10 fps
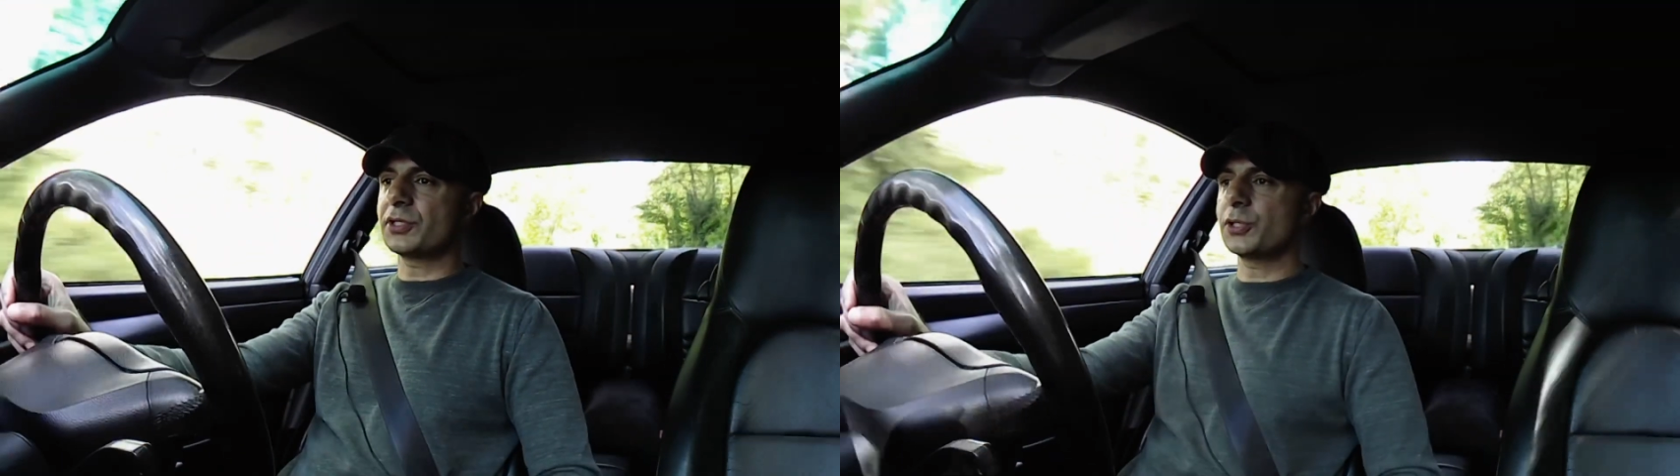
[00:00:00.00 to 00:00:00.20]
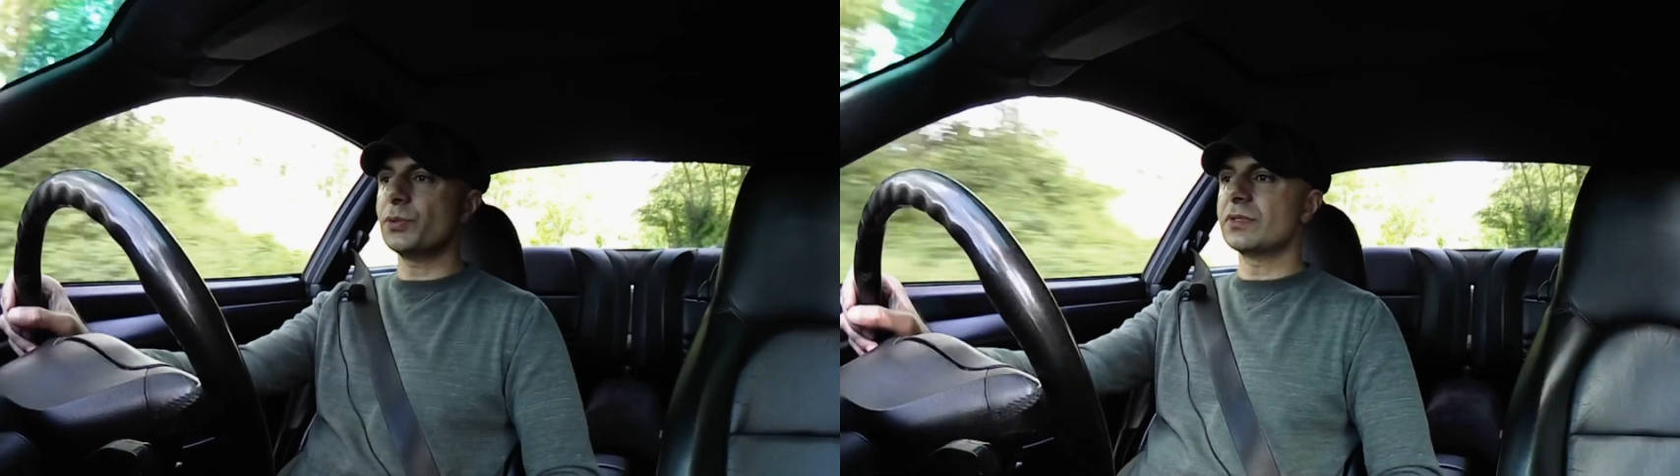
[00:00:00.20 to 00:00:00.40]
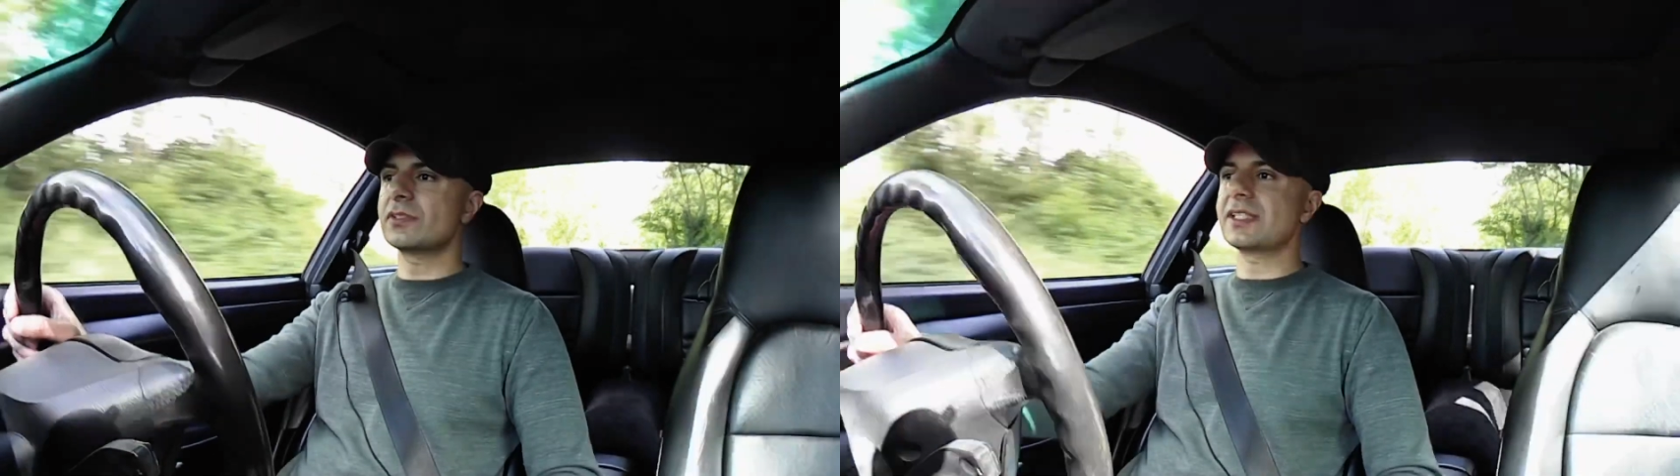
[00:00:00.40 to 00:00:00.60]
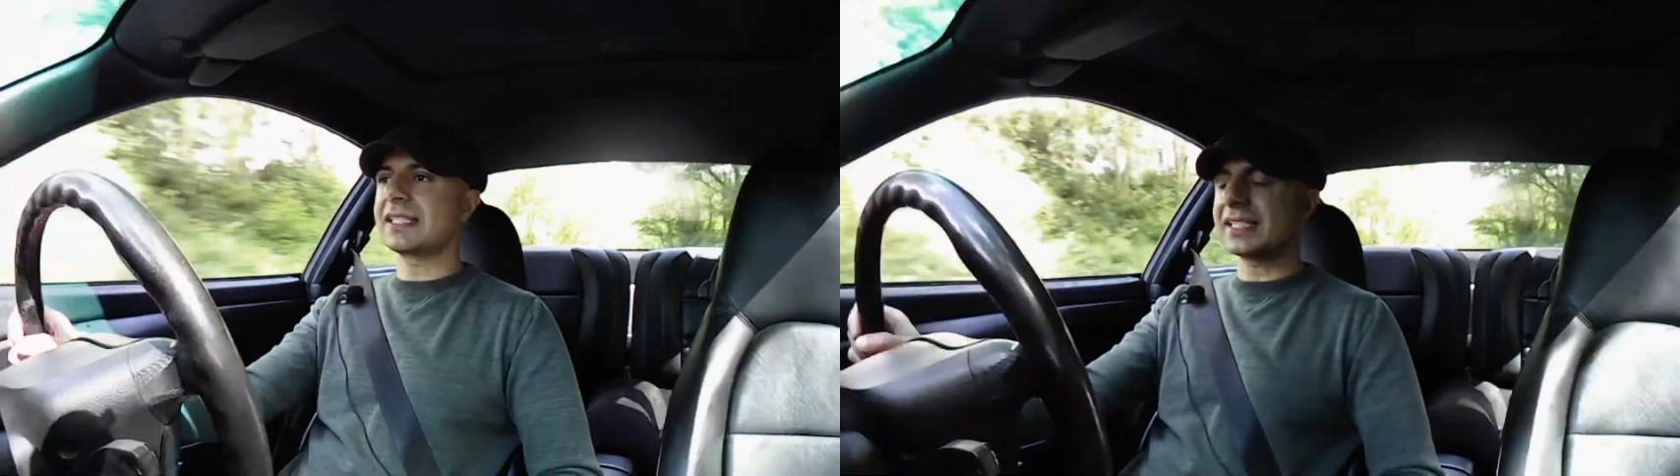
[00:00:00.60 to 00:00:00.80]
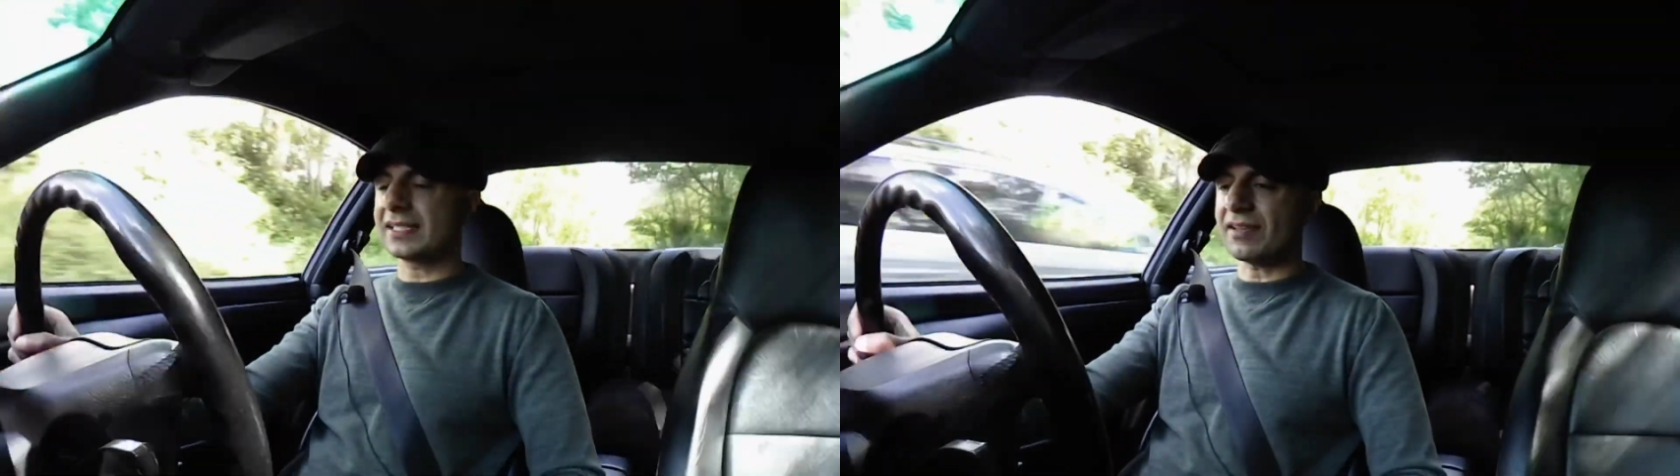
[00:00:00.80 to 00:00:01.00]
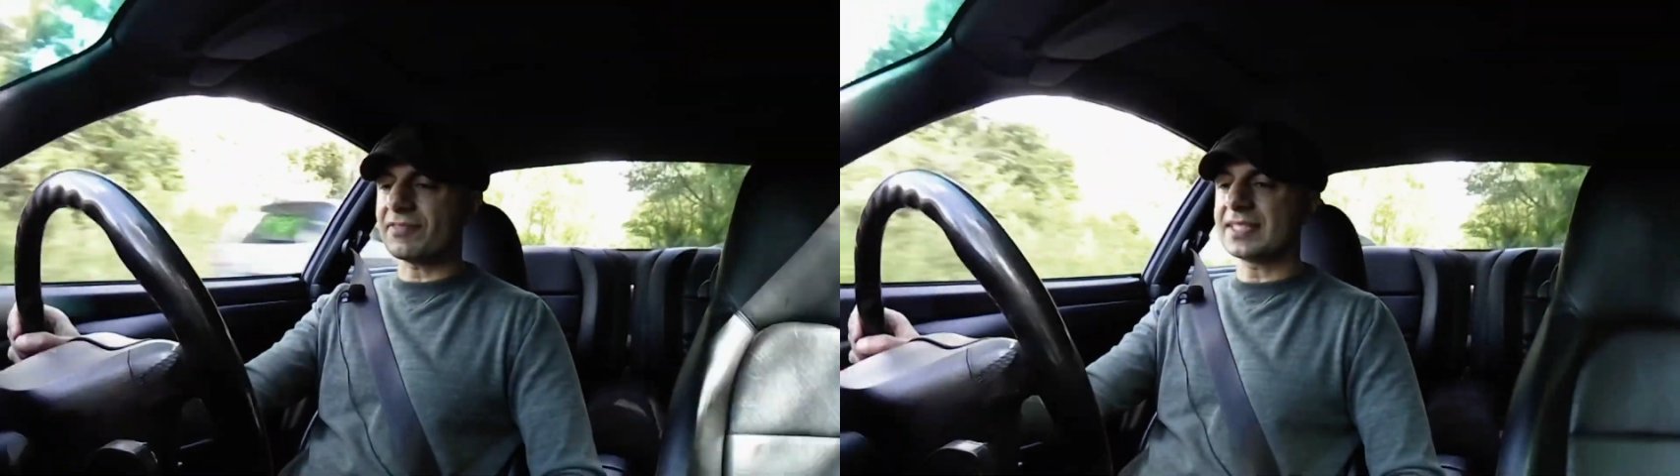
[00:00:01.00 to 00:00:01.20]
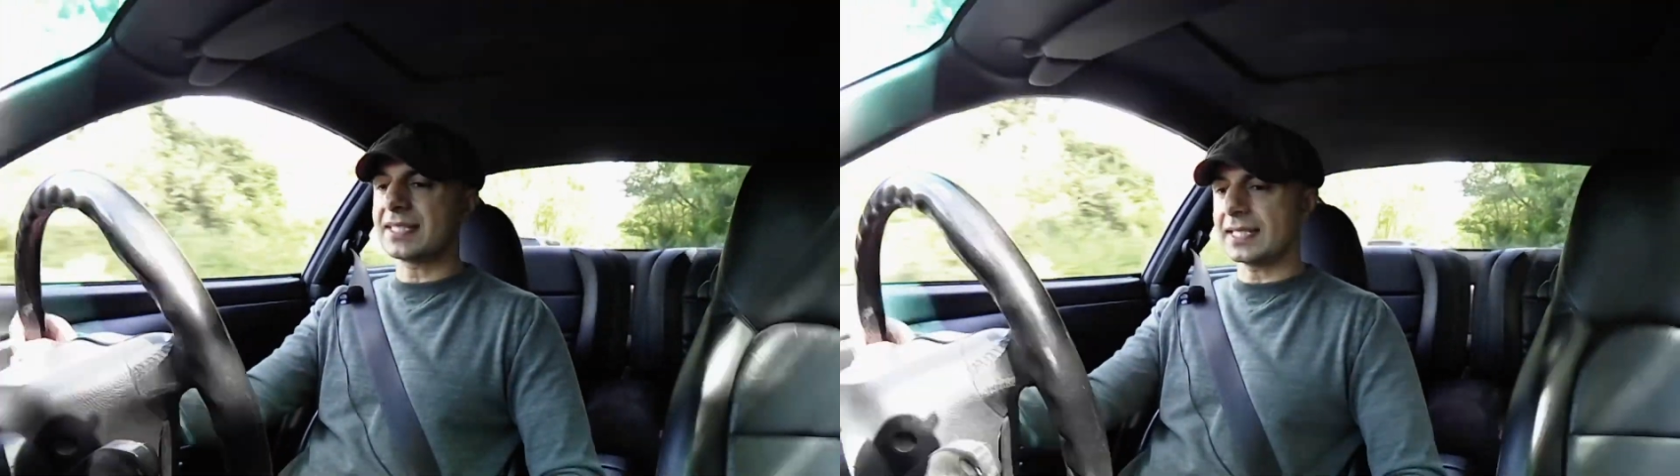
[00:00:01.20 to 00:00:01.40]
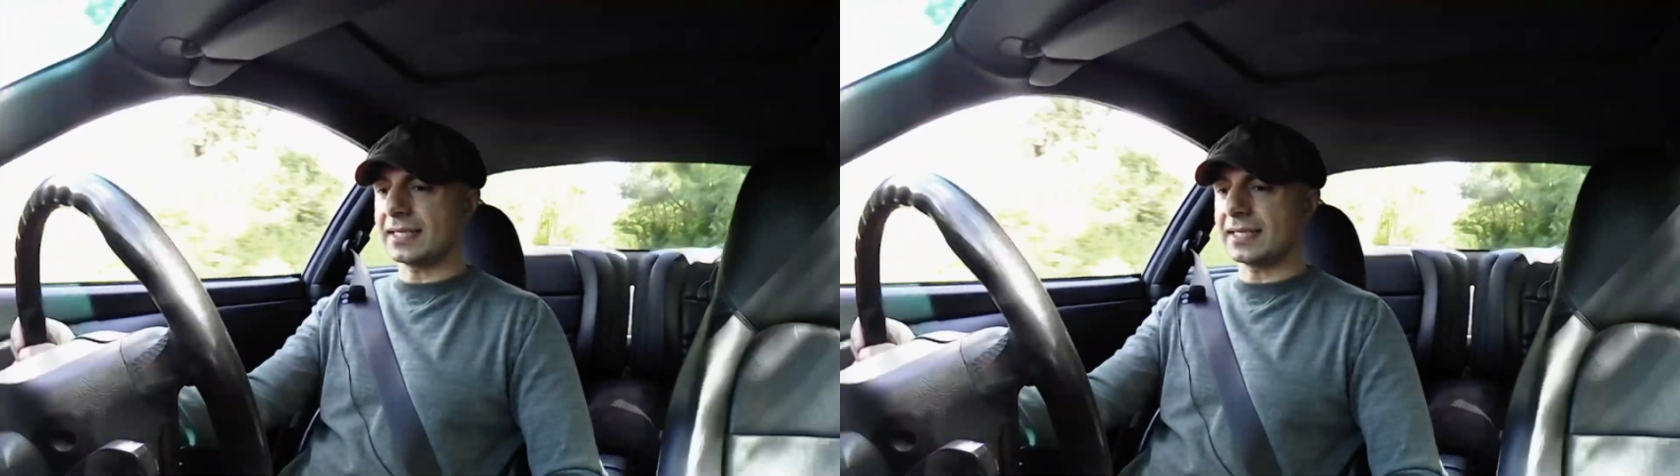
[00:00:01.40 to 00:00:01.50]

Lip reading: to 270